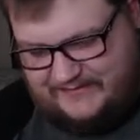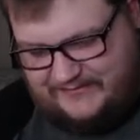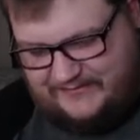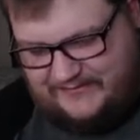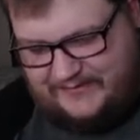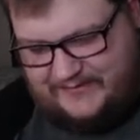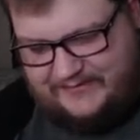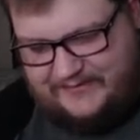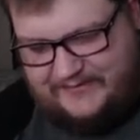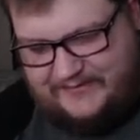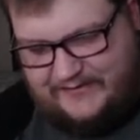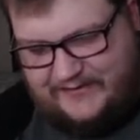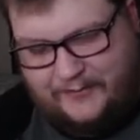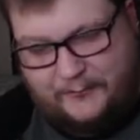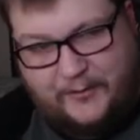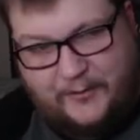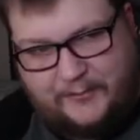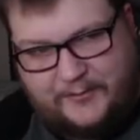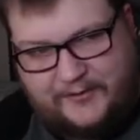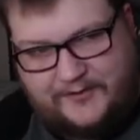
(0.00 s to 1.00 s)
and I'll
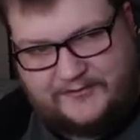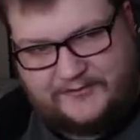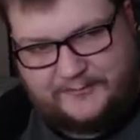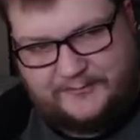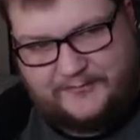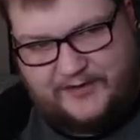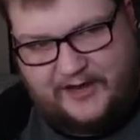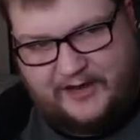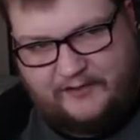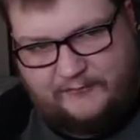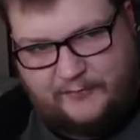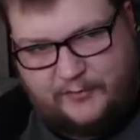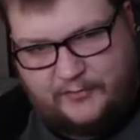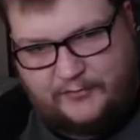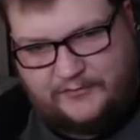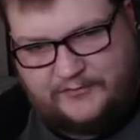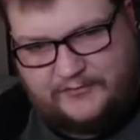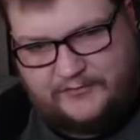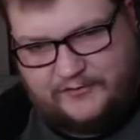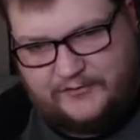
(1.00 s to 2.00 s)
probably get some
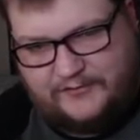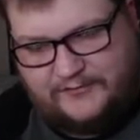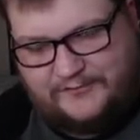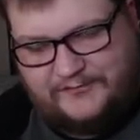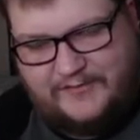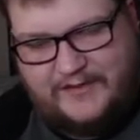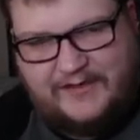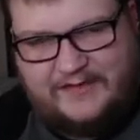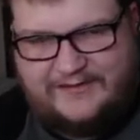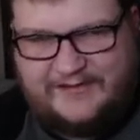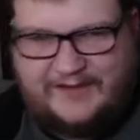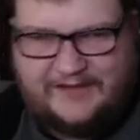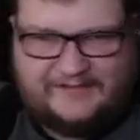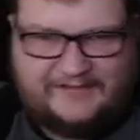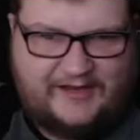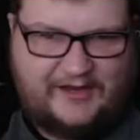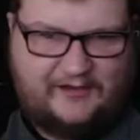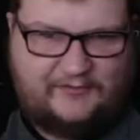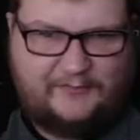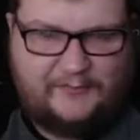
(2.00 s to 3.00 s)
downvotes or not
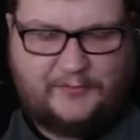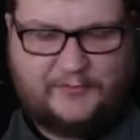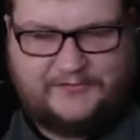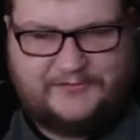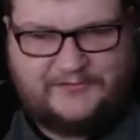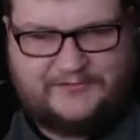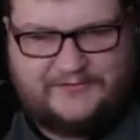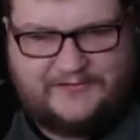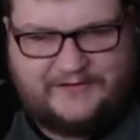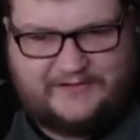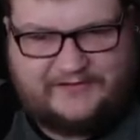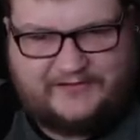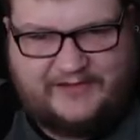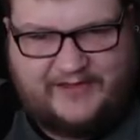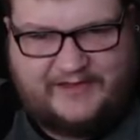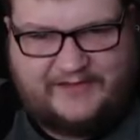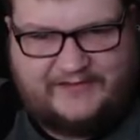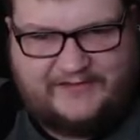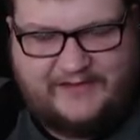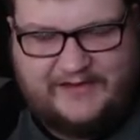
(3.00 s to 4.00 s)
downvotes,
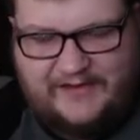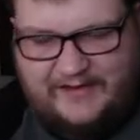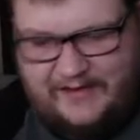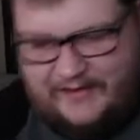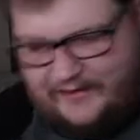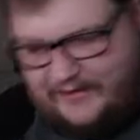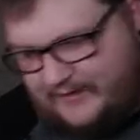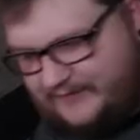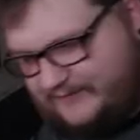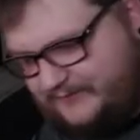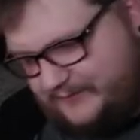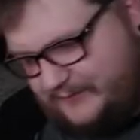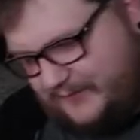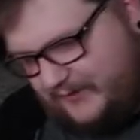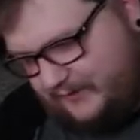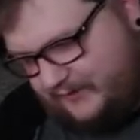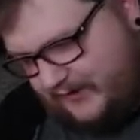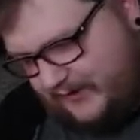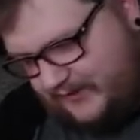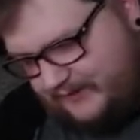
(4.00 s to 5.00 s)
dislikes. I, I
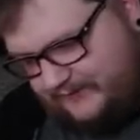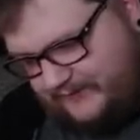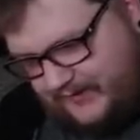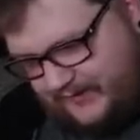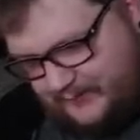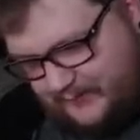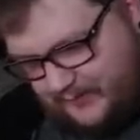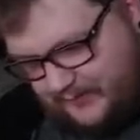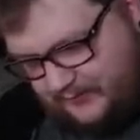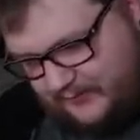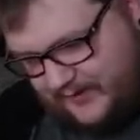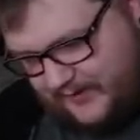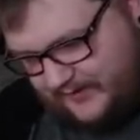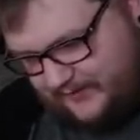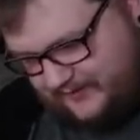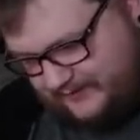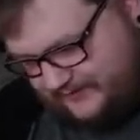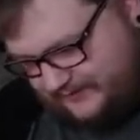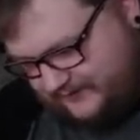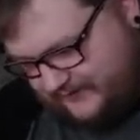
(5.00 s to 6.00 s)
spend a lot of time on
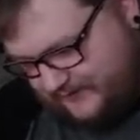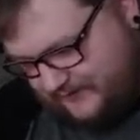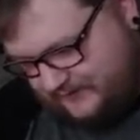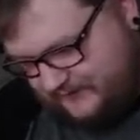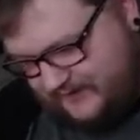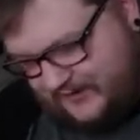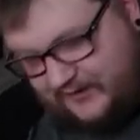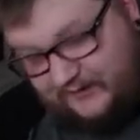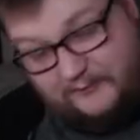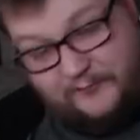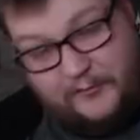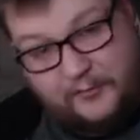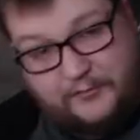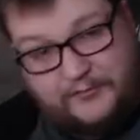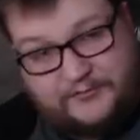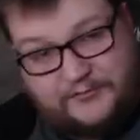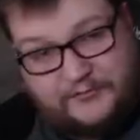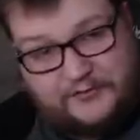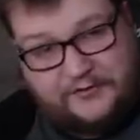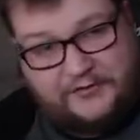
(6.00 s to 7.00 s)
Reddit, so
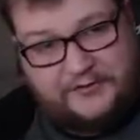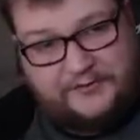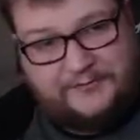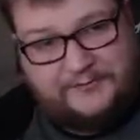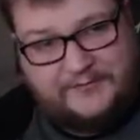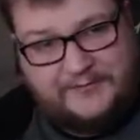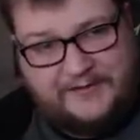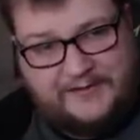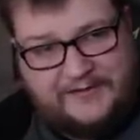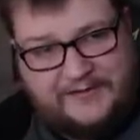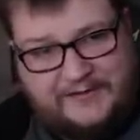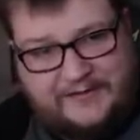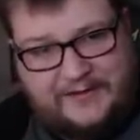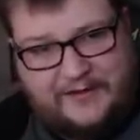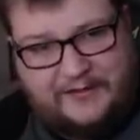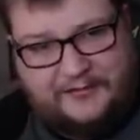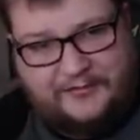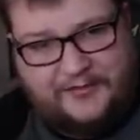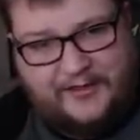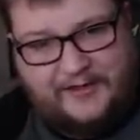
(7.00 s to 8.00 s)
downvotes are a,
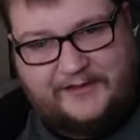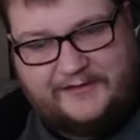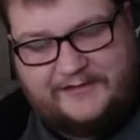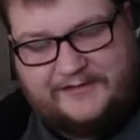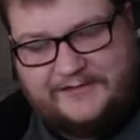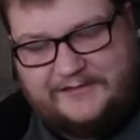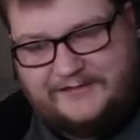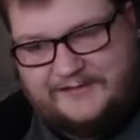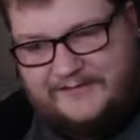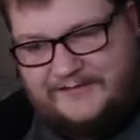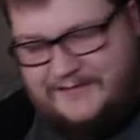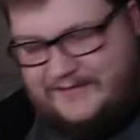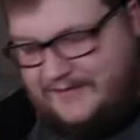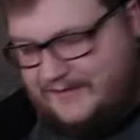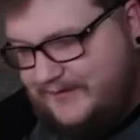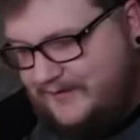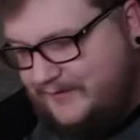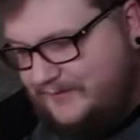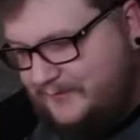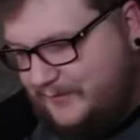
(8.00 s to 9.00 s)
a thing.
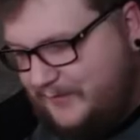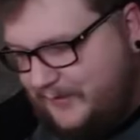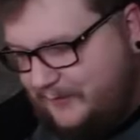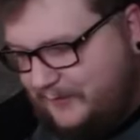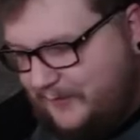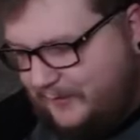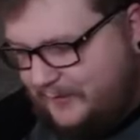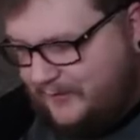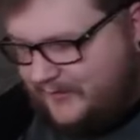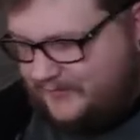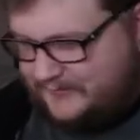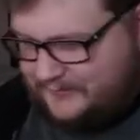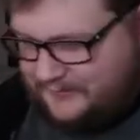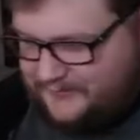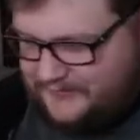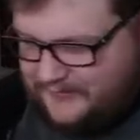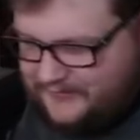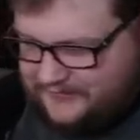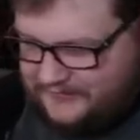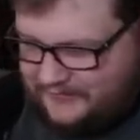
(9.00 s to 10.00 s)
Well, I'll probably get
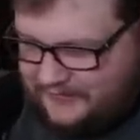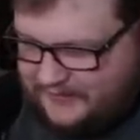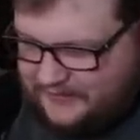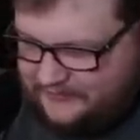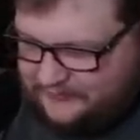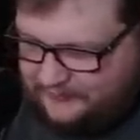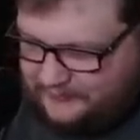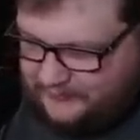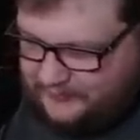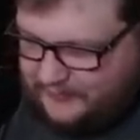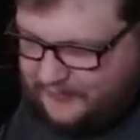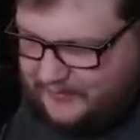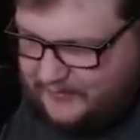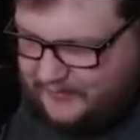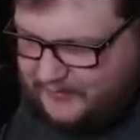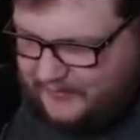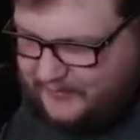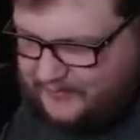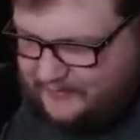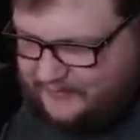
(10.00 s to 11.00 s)
some dislikes from
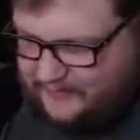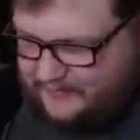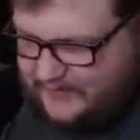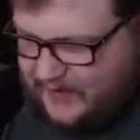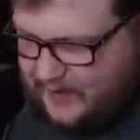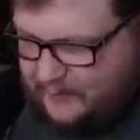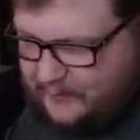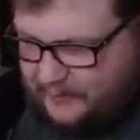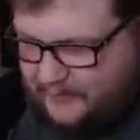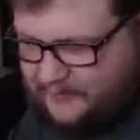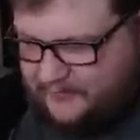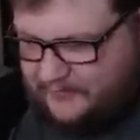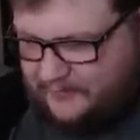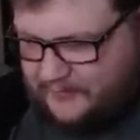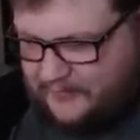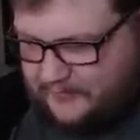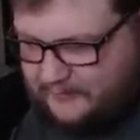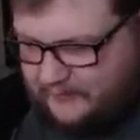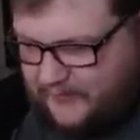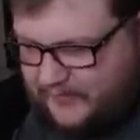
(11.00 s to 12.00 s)
uh, scalpers and
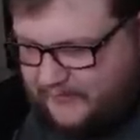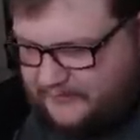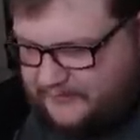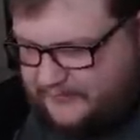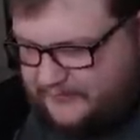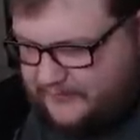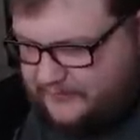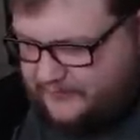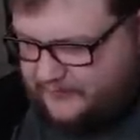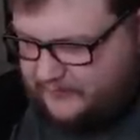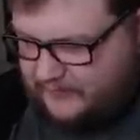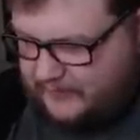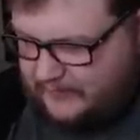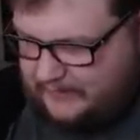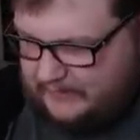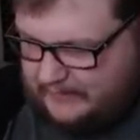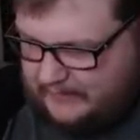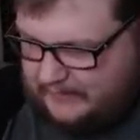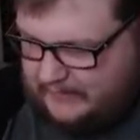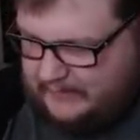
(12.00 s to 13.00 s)
investors, Are
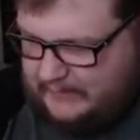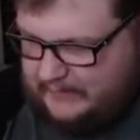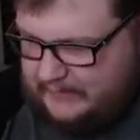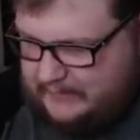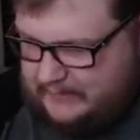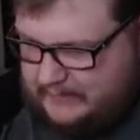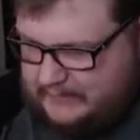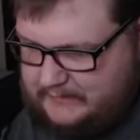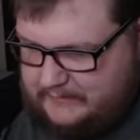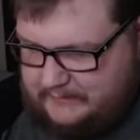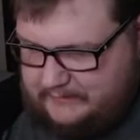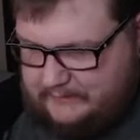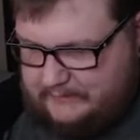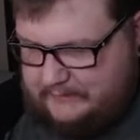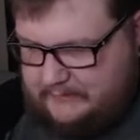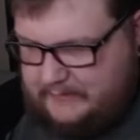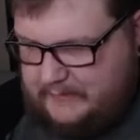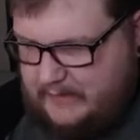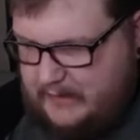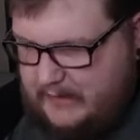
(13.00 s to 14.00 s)
like,
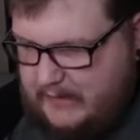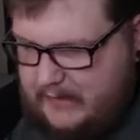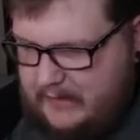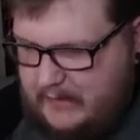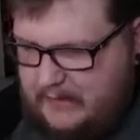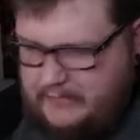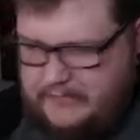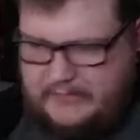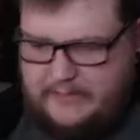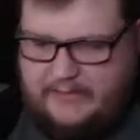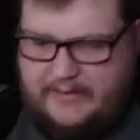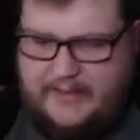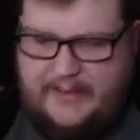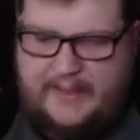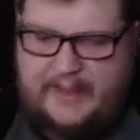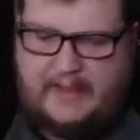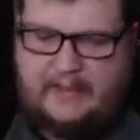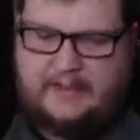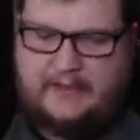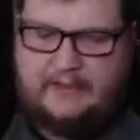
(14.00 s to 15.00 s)
no, you
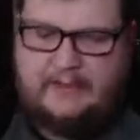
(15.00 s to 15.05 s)
can't,